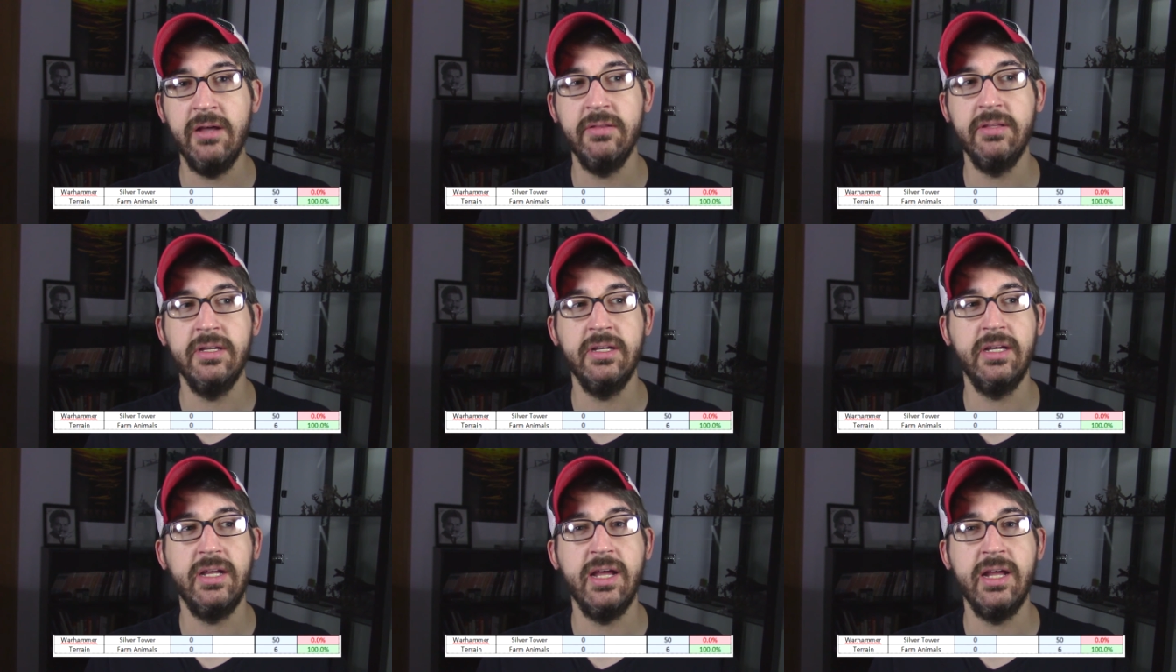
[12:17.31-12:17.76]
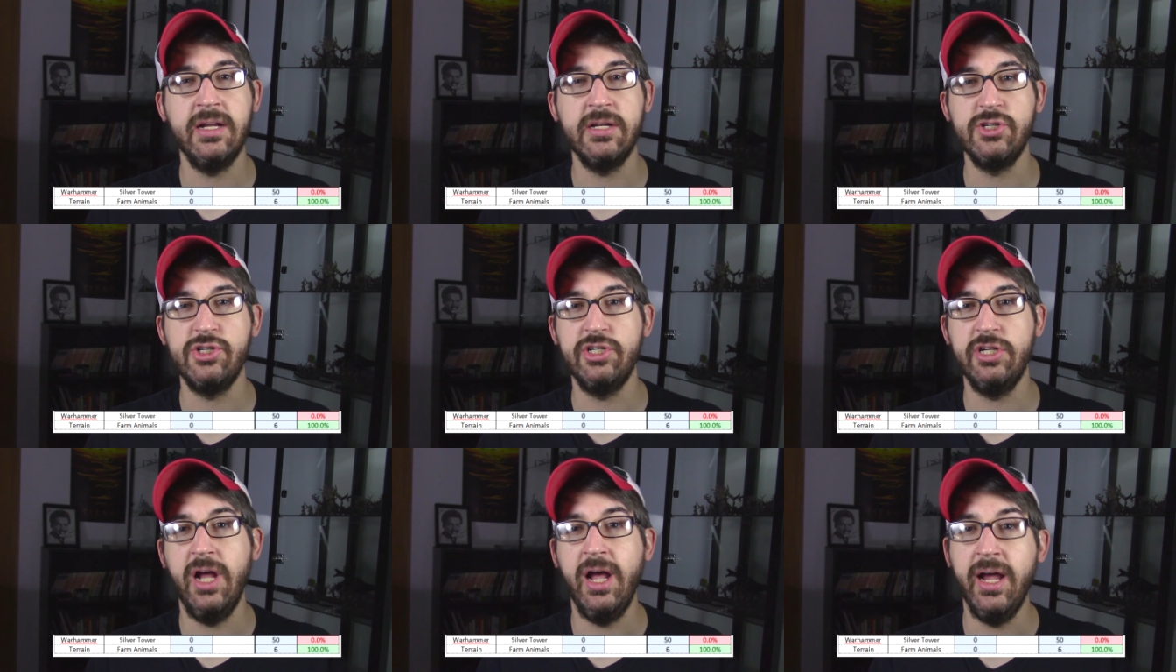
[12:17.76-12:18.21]
The kind of
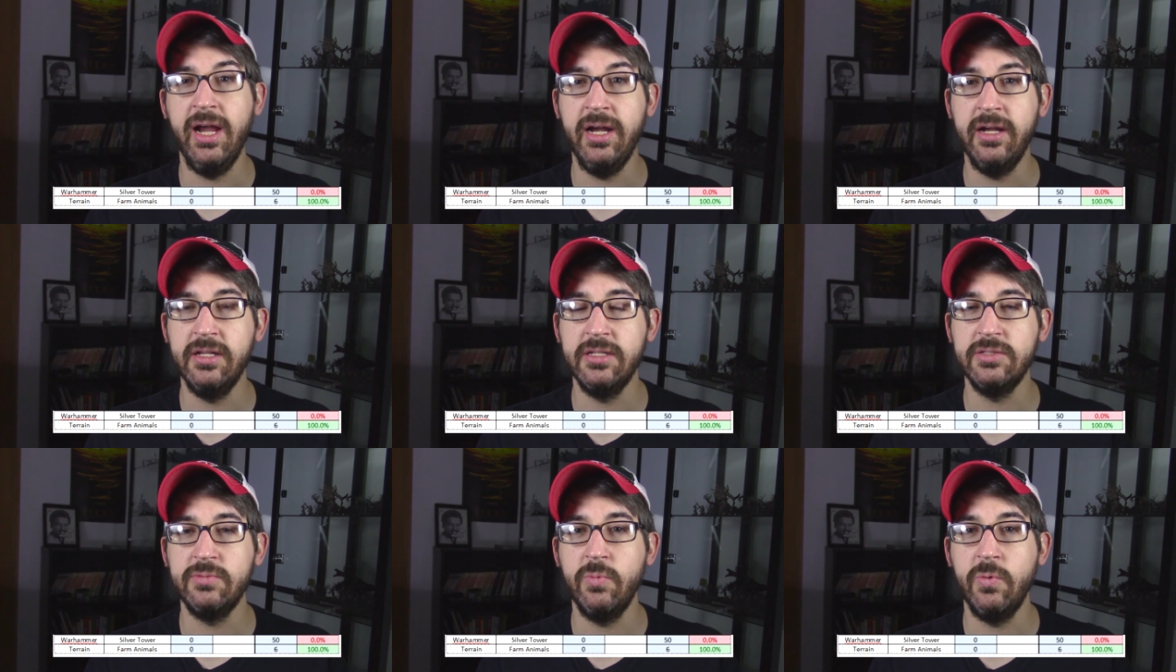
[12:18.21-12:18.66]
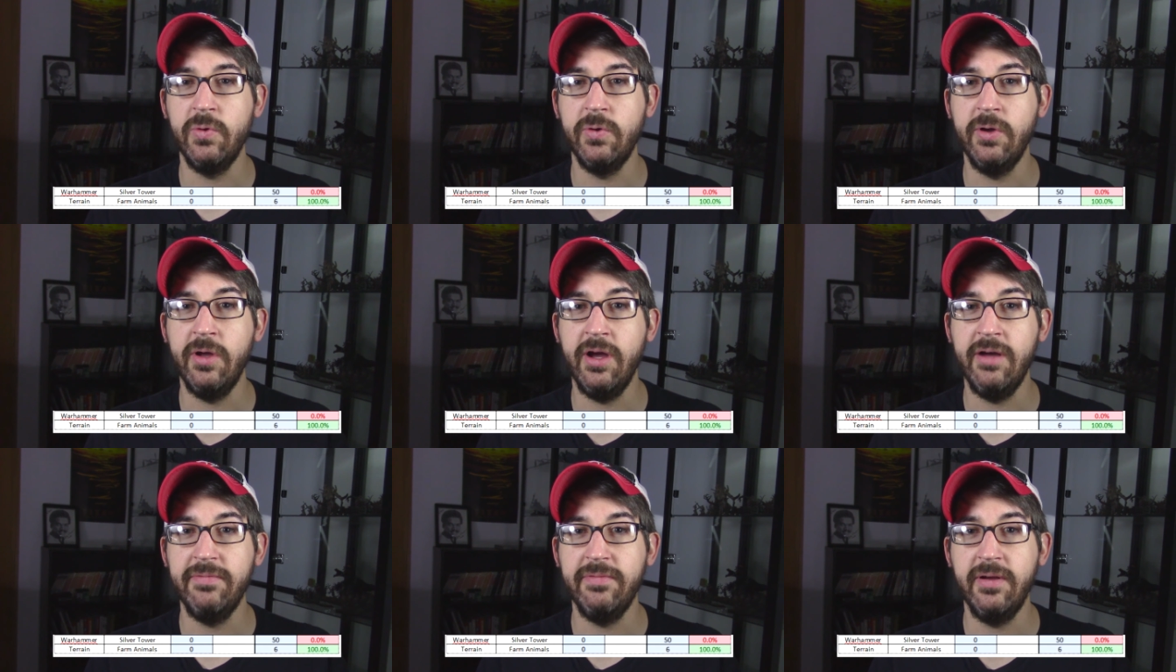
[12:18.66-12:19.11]
shine has worn
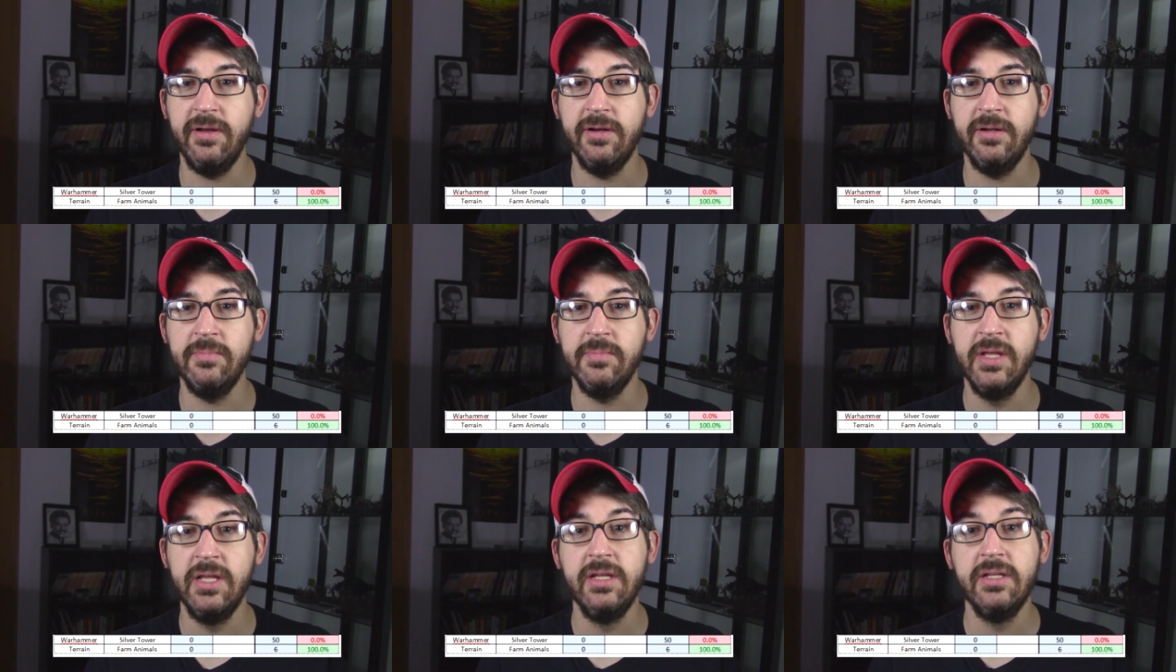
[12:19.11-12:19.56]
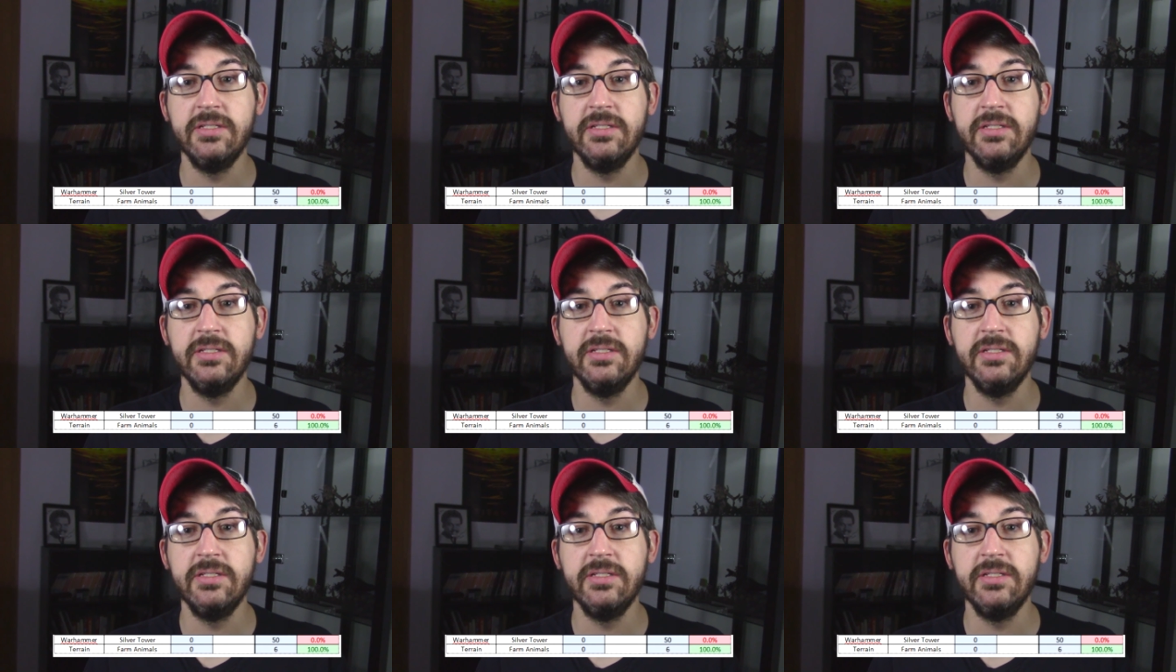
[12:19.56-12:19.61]
off on them,